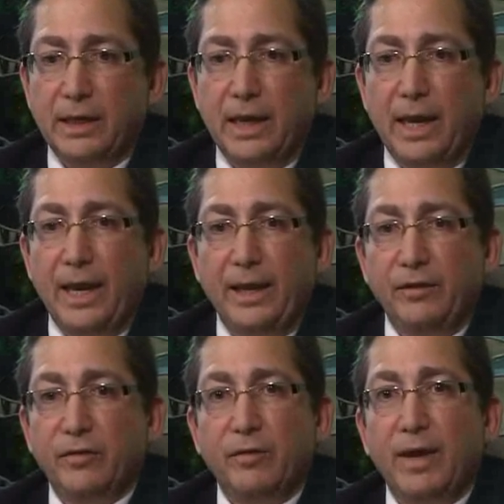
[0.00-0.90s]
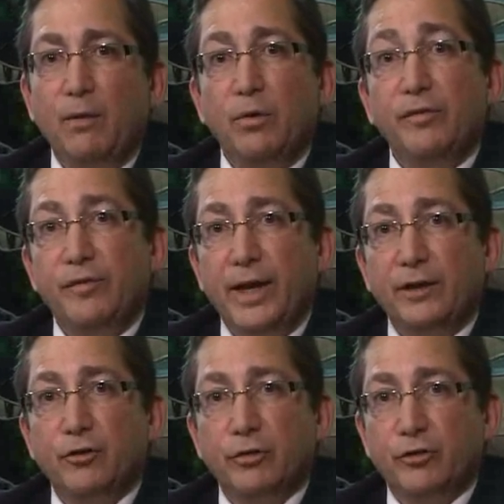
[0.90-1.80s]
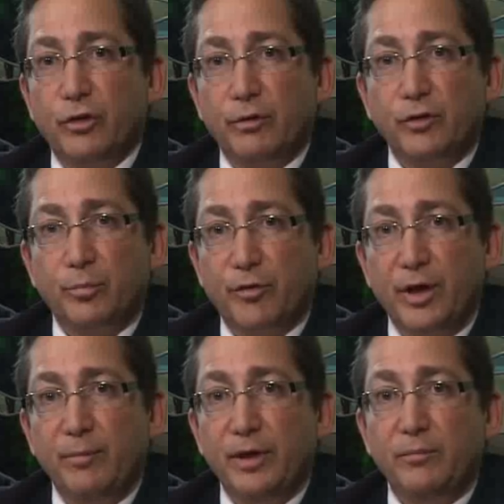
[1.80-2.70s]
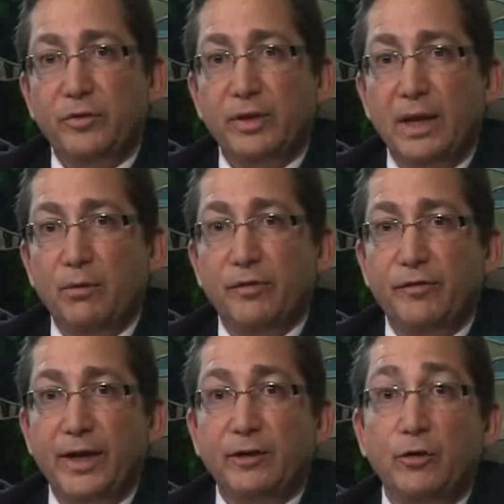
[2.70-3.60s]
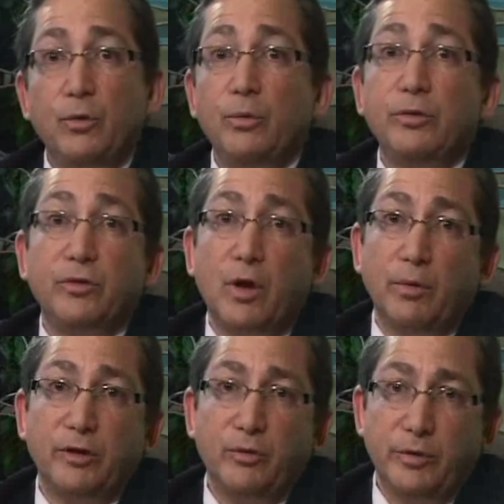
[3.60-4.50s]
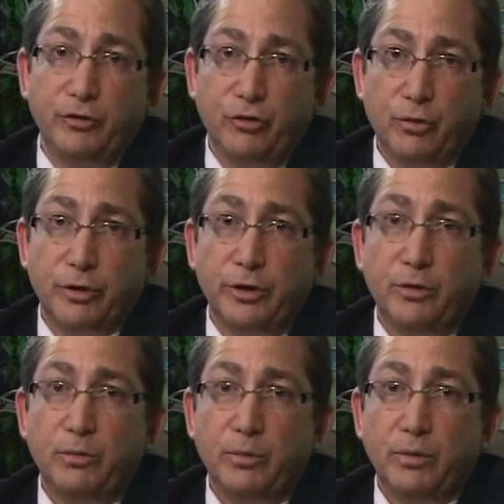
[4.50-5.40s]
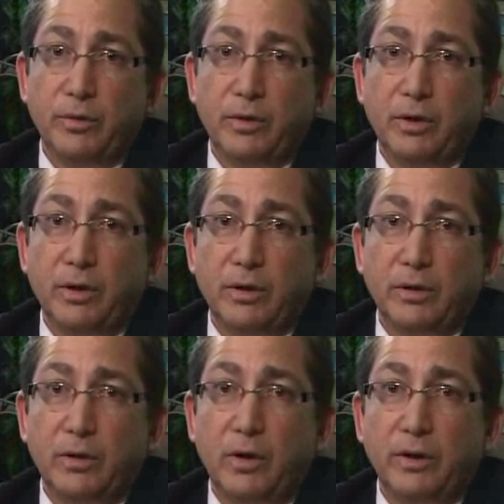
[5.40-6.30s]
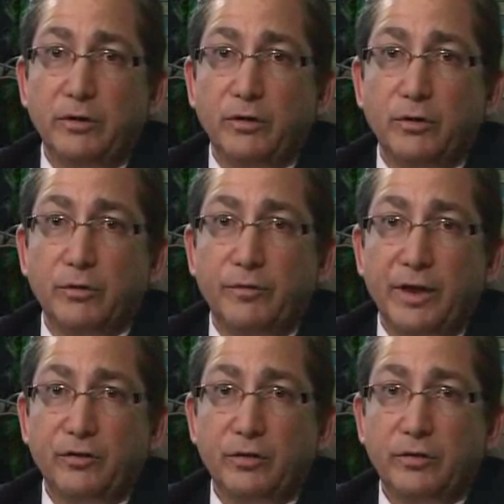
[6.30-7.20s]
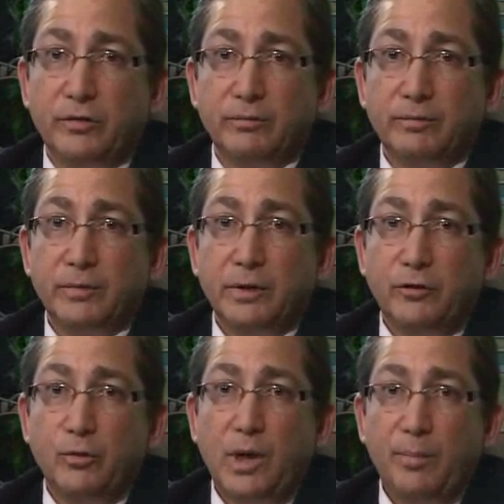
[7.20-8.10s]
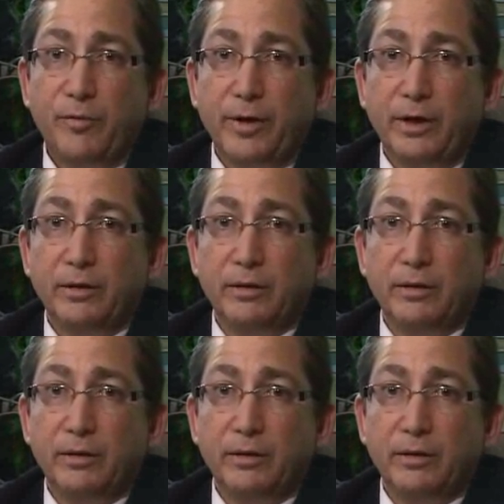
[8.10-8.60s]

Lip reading: And that would affect your insurance premiums, and that would affect who's going to insure you on your vessels to operate.